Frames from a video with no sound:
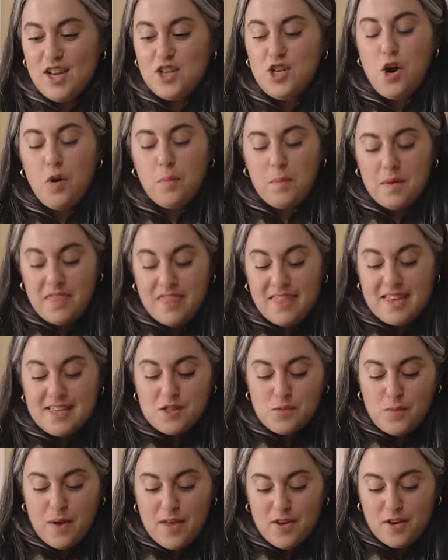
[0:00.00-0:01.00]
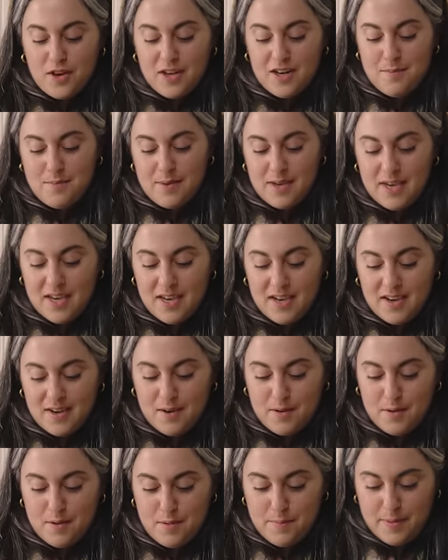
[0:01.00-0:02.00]
No, but this way they're gonna be
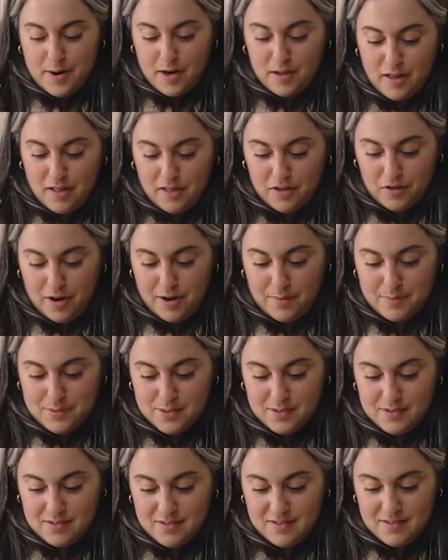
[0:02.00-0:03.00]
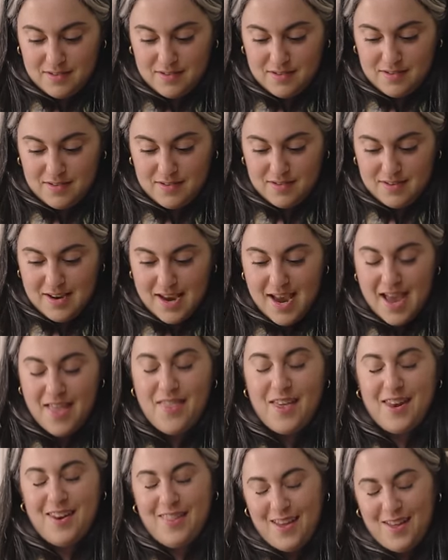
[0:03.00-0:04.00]
parallelograms.
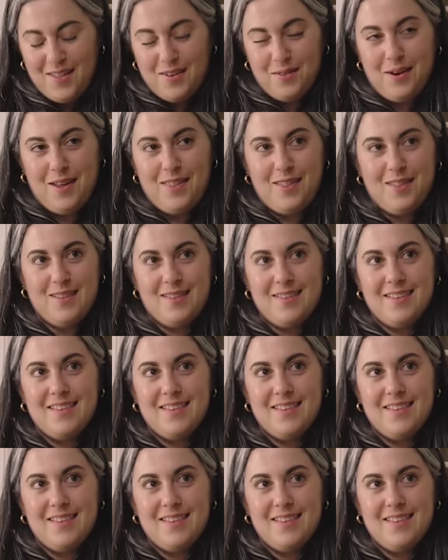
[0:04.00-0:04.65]
And then the other way